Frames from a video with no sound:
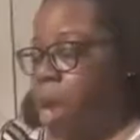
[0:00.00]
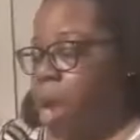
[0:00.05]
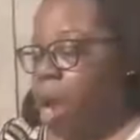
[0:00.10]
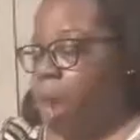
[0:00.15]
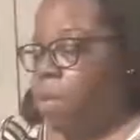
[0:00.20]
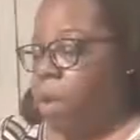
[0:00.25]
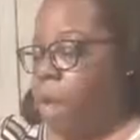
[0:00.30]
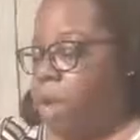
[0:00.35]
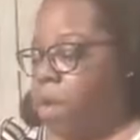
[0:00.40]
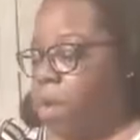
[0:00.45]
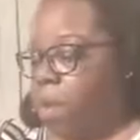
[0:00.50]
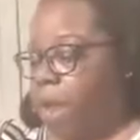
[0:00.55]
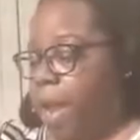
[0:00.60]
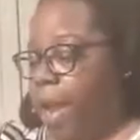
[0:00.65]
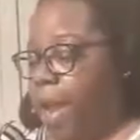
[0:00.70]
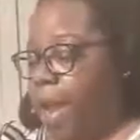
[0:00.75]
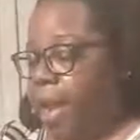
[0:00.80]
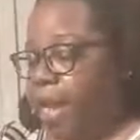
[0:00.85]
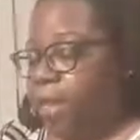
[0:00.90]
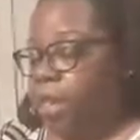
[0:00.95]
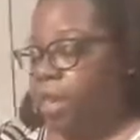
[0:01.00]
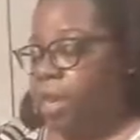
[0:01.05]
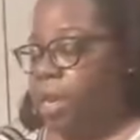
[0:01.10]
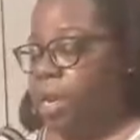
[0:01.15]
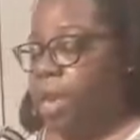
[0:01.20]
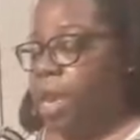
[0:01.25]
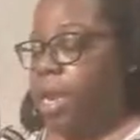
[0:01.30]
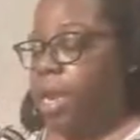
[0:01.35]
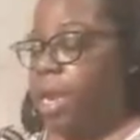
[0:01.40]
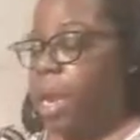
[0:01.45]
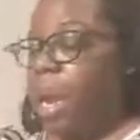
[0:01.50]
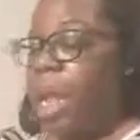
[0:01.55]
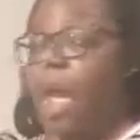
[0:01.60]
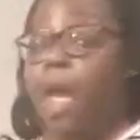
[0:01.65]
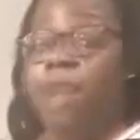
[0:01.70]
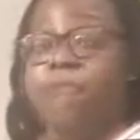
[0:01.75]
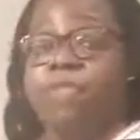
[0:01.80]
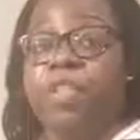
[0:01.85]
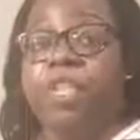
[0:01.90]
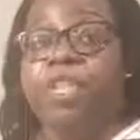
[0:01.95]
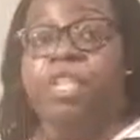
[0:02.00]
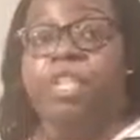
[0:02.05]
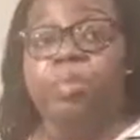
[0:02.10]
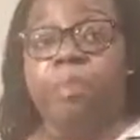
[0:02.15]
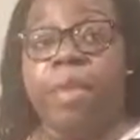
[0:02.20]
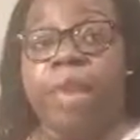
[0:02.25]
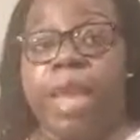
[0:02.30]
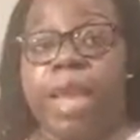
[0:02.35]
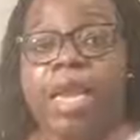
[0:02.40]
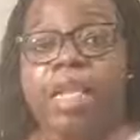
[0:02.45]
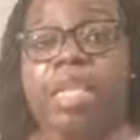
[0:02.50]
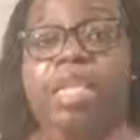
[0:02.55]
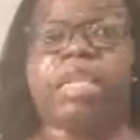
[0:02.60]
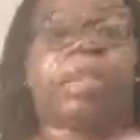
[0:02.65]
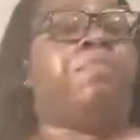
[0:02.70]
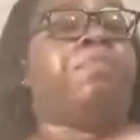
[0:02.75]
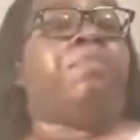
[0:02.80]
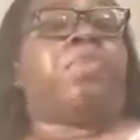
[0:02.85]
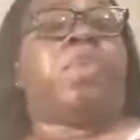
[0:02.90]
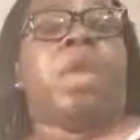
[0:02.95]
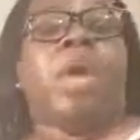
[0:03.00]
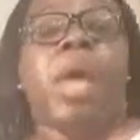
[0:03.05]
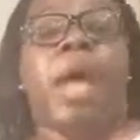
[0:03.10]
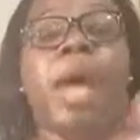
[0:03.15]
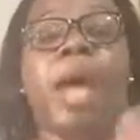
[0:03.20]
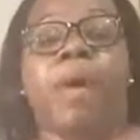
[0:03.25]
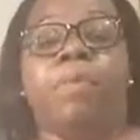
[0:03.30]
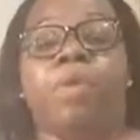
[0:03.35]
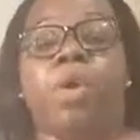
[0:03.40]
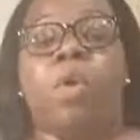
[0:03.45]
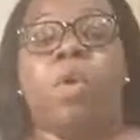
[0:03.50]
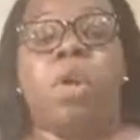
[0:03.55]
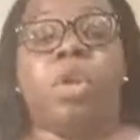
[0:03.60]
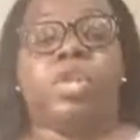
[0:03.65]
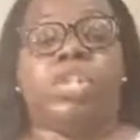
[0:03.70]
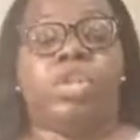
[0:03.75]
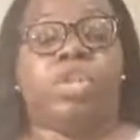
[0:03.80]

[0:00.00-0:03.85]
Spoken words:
All right, you guys. Now that I have this mixed, I'm going